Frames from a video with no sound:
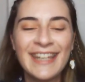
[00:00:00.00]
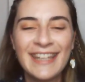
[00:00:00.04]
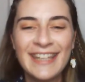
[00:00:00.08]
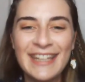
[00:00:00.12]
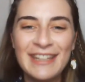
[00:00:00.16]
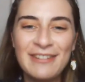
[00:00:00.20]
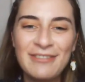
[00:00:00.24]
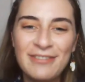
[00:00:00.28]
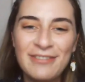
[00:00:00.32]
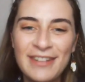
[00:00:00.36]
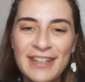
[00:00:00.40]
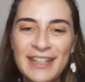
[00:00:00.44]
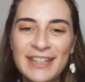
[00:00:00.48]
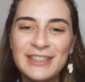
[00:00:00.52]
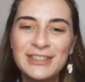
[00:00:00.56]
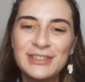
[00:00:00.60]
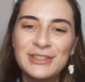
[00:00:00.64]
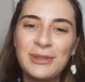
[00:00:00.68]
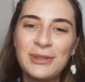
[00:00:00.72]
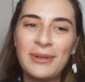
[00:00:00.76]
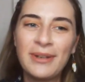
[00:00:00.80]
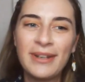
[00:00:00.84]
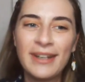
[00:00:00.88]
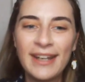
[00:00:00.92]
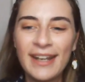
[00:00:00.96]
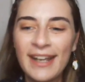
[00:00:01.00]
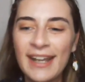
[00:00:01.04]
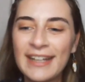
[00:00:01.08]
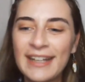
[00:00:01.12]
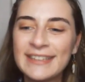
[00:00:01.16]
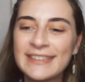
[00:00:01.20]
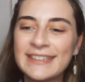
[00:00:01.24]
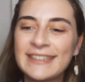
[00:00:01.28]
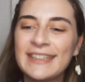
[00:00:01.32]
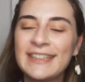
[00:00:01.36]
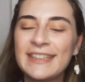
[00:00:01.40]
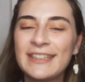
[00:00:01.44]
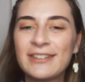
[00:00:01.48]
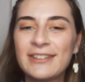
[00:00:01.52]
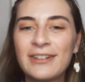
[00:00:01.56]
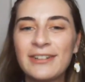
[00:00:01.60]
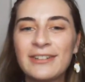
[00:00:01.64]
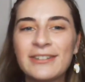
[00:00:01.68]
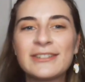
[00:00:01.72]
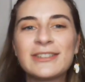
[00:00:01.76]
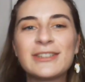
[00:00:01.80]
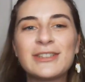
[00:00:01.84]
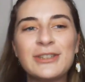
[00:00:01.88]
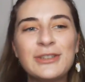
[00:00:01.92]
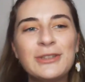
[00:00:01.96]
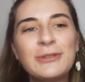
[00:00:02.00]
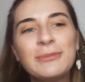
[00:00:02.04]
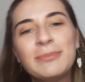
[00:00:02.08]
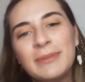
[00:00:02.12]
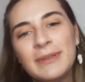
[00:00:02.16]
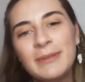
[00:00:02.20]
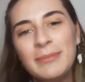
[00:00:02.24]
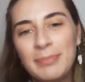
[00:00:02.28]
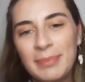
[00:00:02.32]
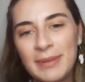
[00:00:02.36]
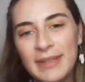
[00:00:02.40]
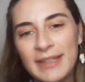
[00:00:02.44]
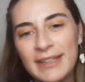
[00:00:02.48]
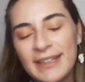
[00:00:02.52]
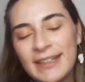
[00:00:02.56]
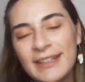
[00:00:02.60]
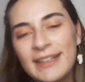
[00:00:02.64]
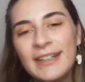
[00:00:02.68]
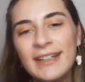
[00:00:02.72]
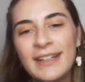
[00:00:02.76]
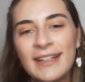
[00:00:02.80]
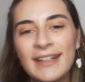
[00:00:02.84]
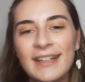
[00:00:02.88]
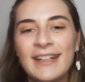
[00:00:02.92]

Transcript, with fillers: evening joining us here on Super Peer.